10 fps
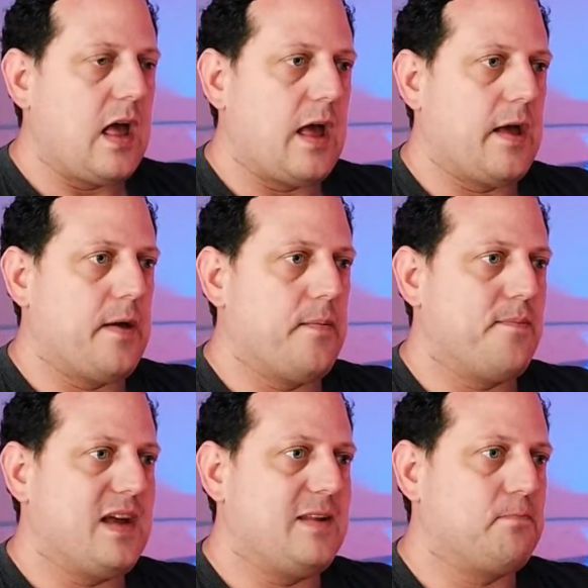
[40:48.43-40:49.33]

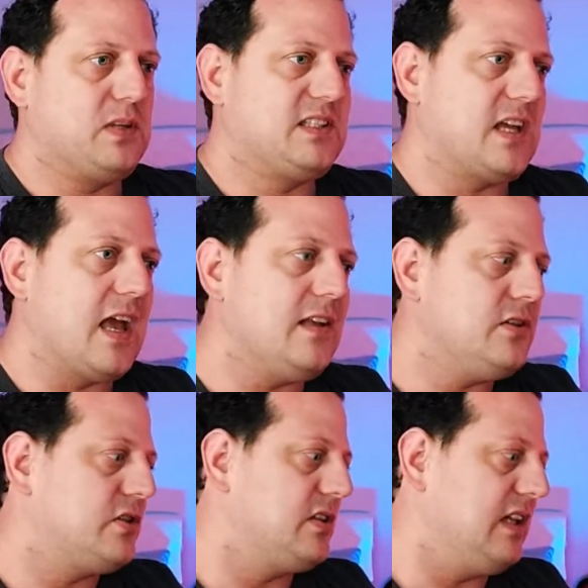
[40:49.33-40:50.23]
and
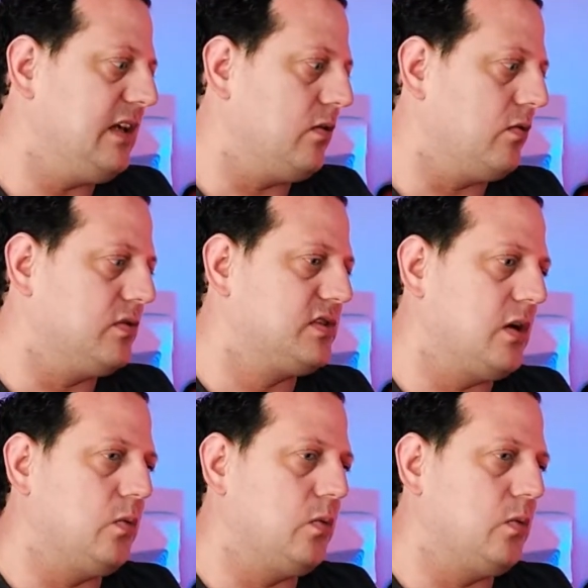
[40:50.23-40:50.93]
potentially also